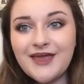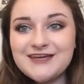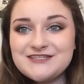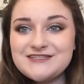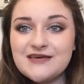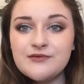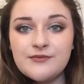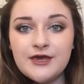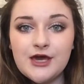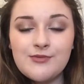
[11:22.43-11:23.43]
And to set my
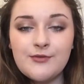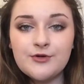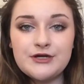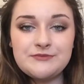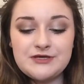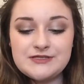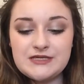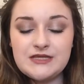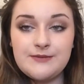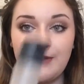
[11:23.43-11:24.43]
makeup, I'm going to be
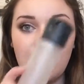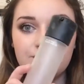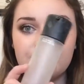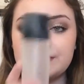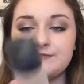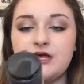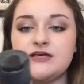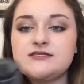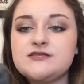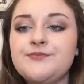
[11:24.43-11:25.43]
using the Matte Fix
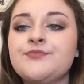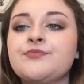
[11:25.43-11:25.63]
Plus.